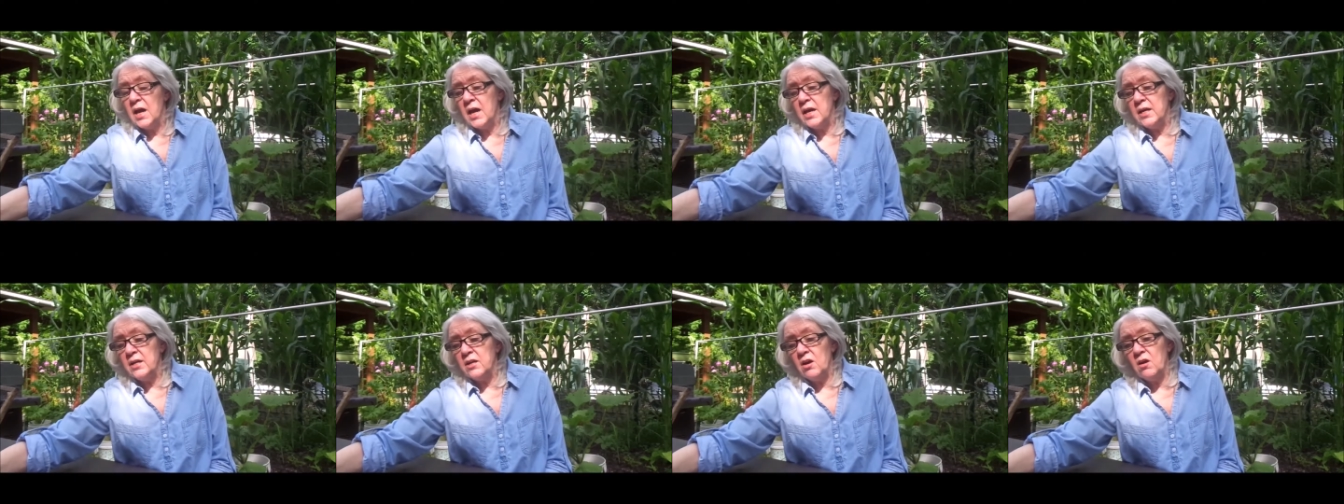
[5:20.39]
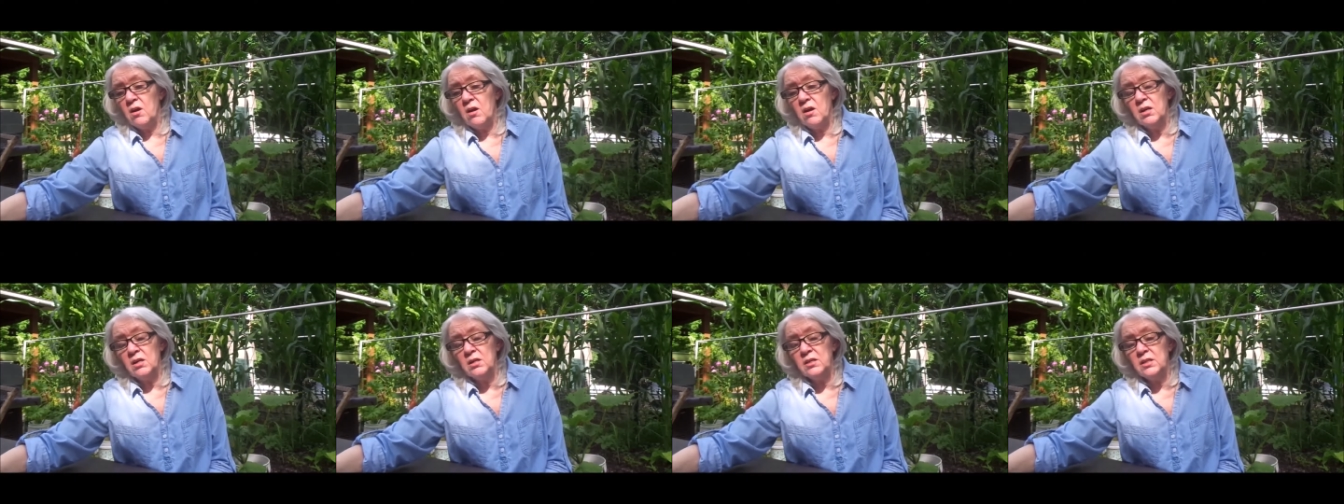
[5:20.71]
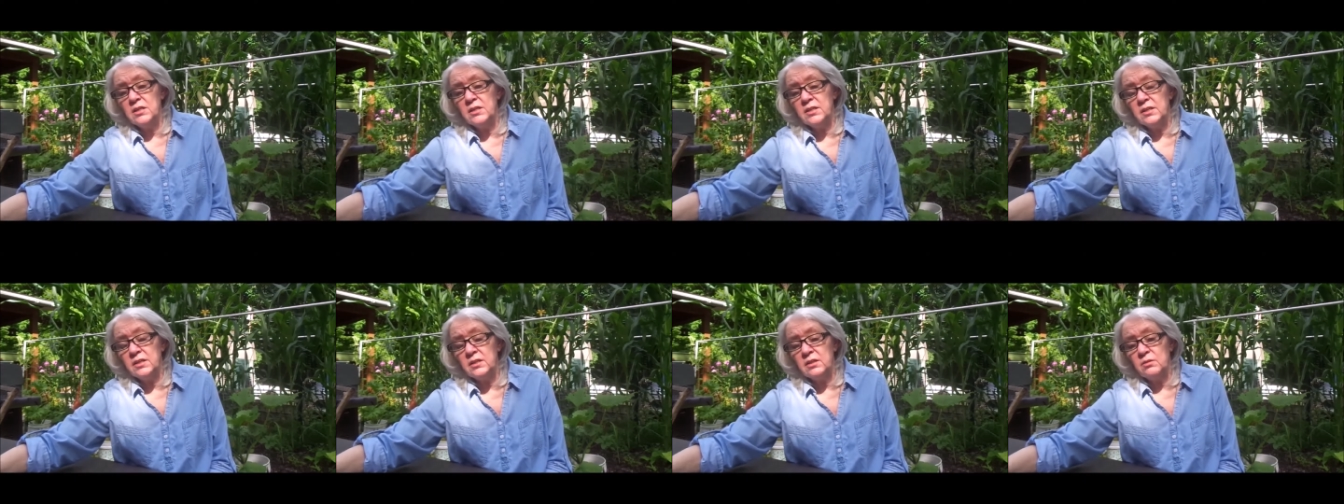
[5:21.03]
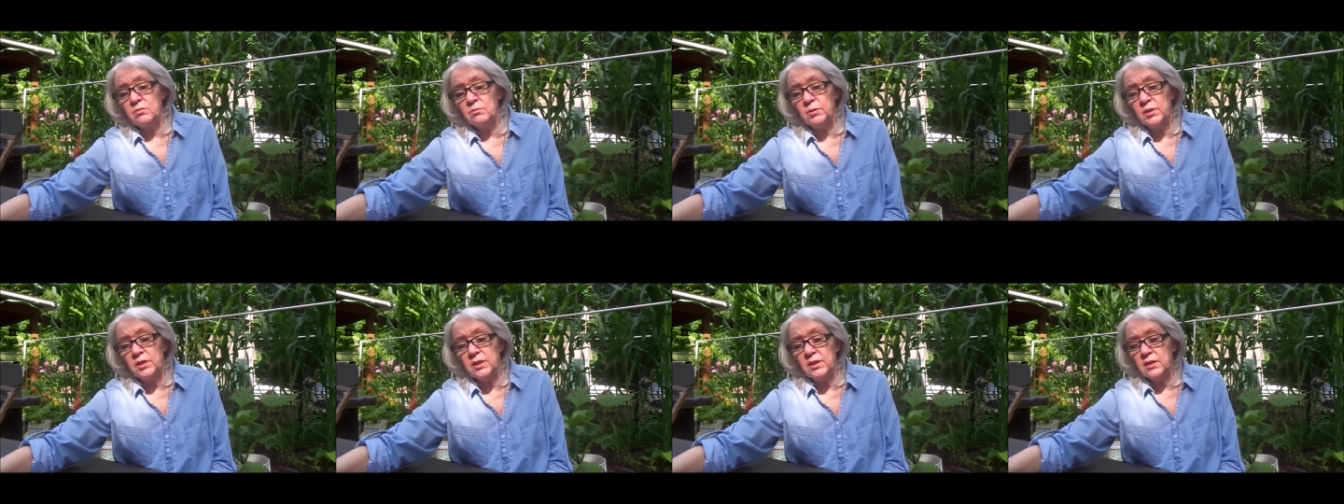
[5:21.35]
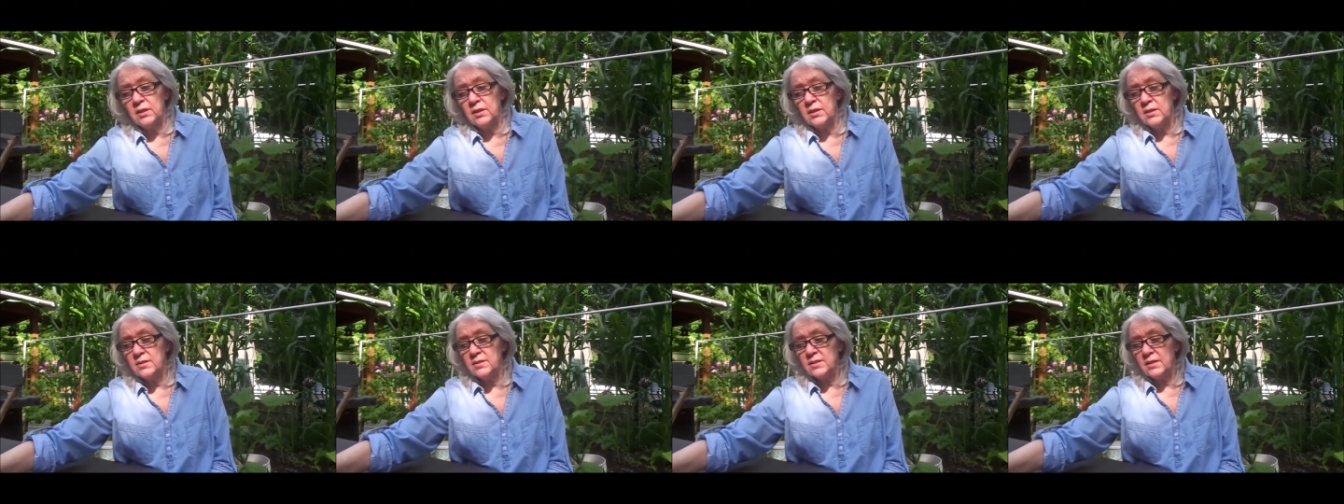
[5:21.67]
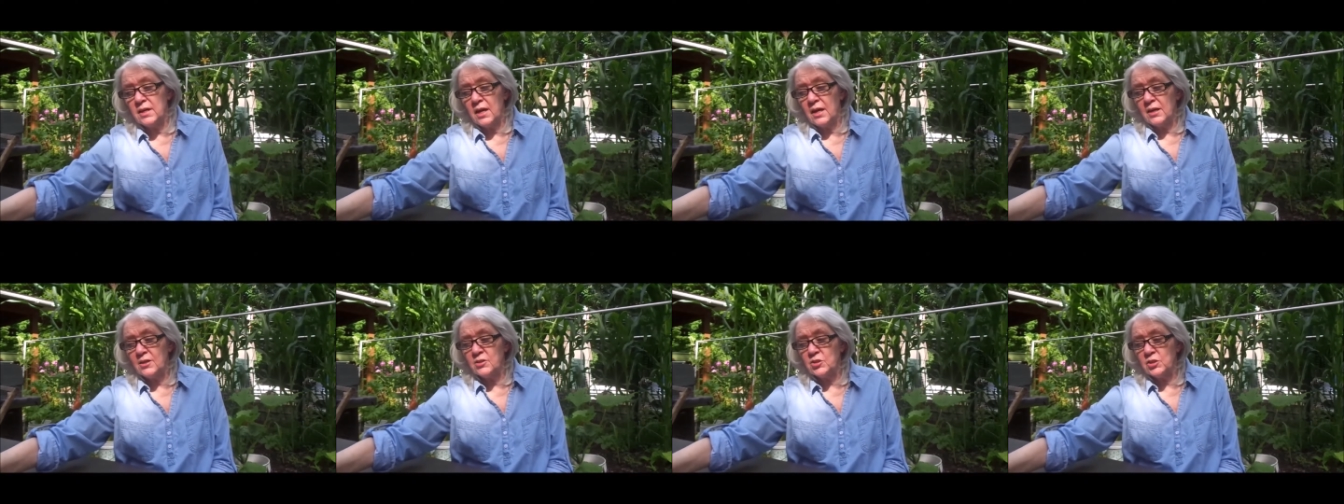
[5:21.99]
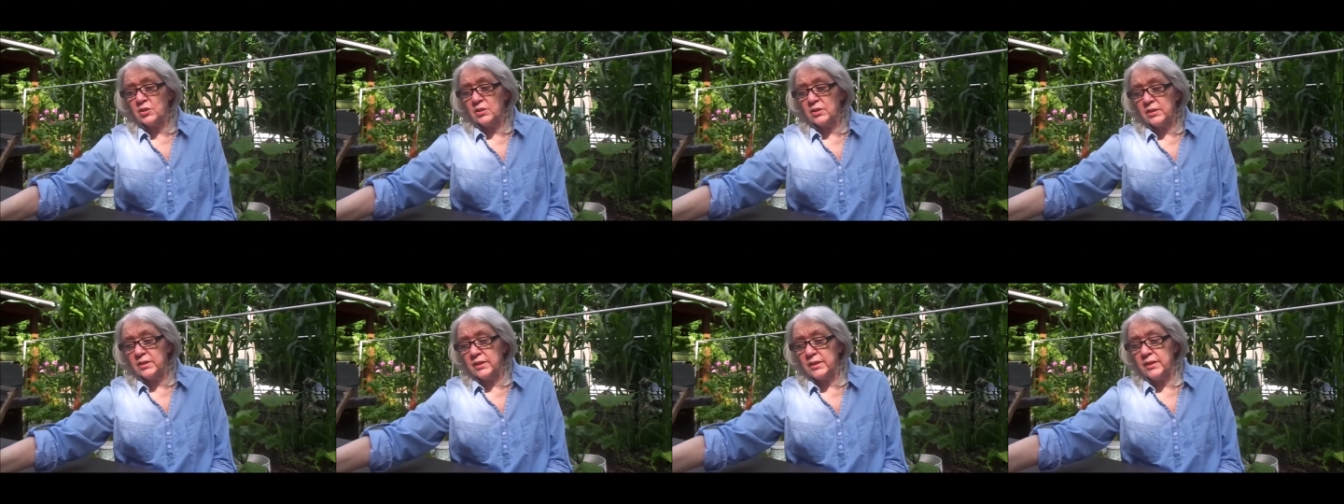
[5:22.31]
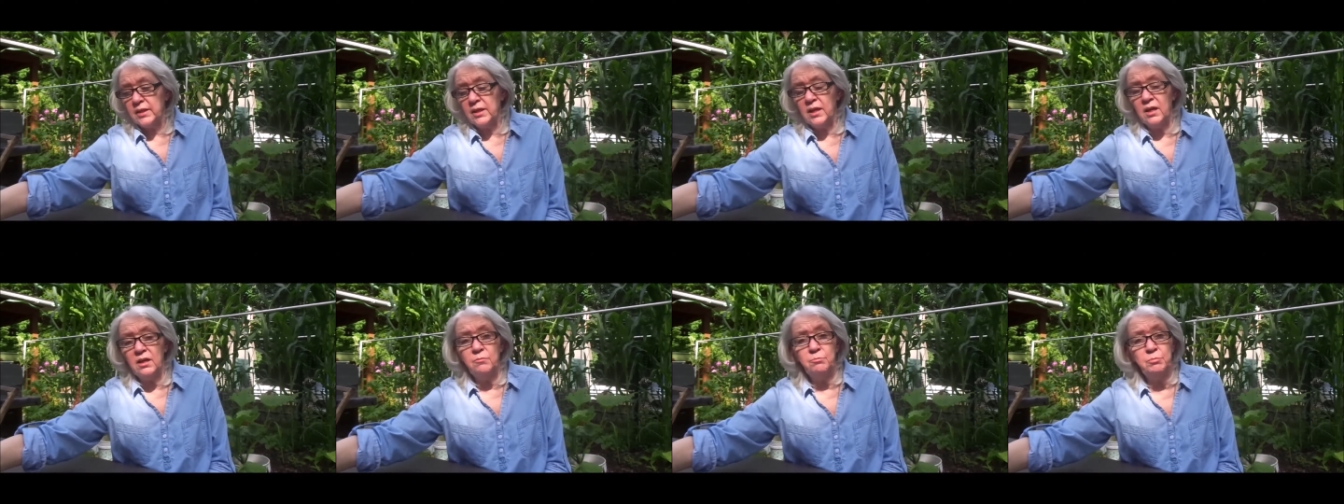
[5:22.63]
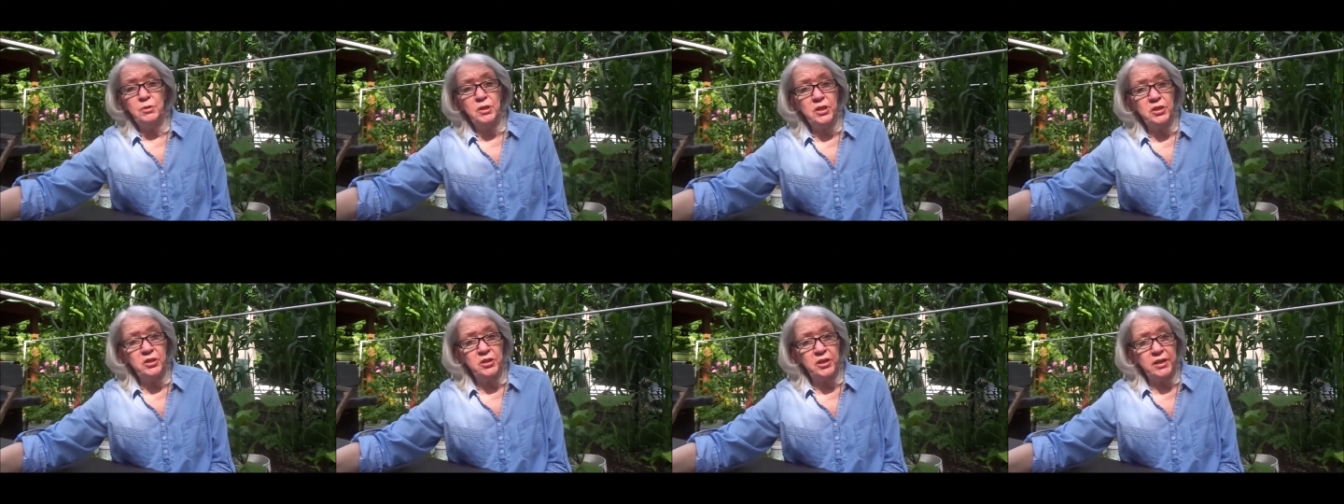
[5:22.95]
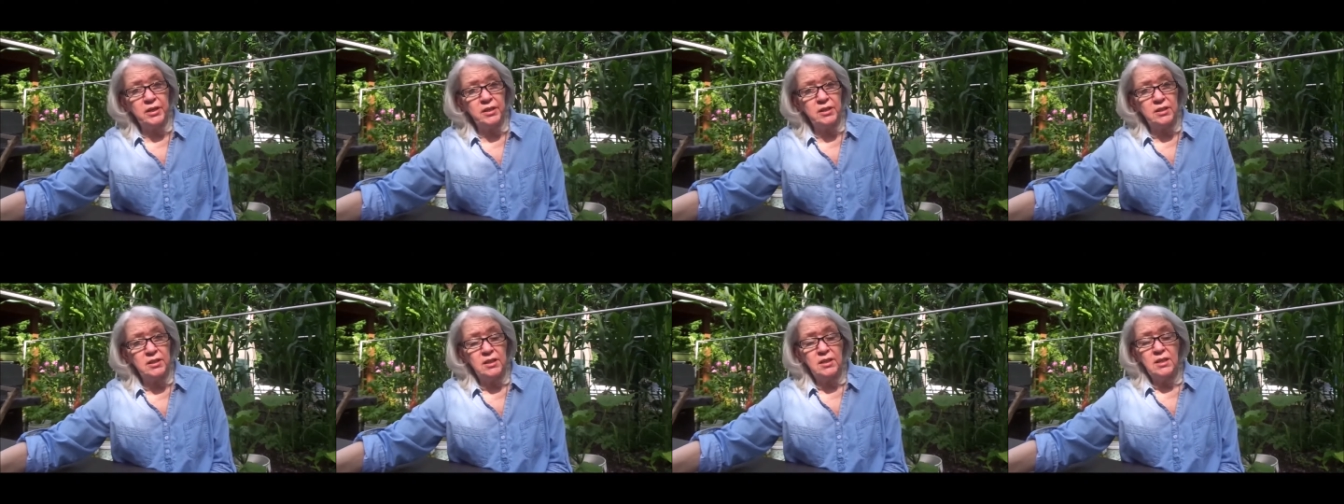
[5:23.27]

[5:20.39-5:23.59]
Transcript: And a Hearty Kiwi is actually a berry,